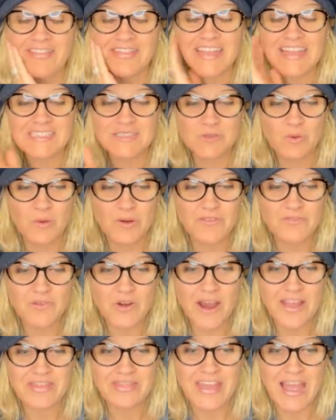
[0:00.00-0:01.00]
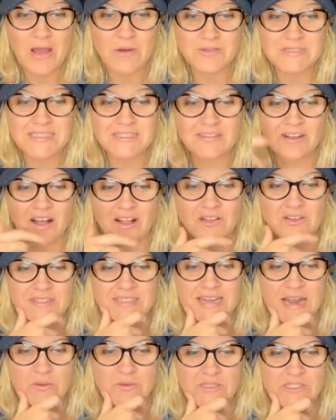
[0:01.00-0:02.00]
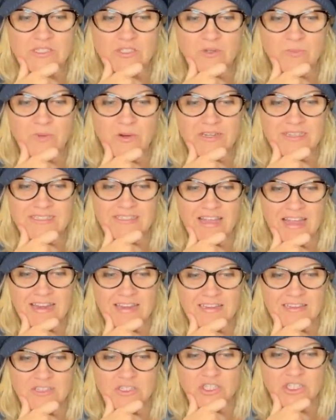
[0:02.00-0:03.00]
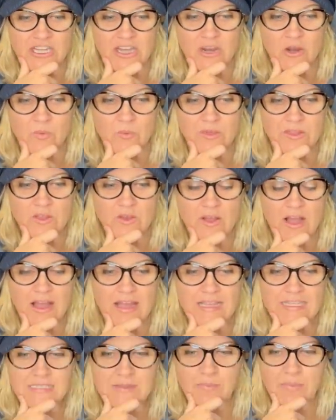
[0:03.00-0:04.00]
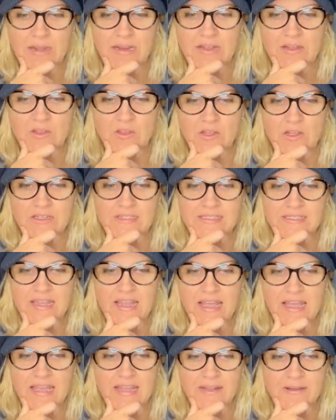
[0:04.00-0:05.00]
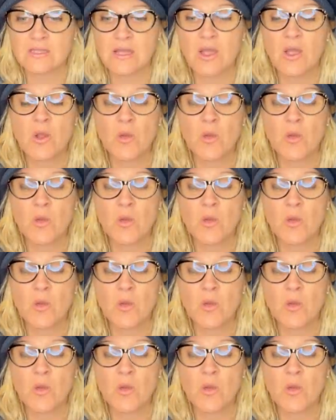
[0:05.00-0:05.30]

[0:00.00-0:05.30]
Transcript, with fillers: they sold it for a thousand dollars, and I was super excited to share it with you guys, but it looks like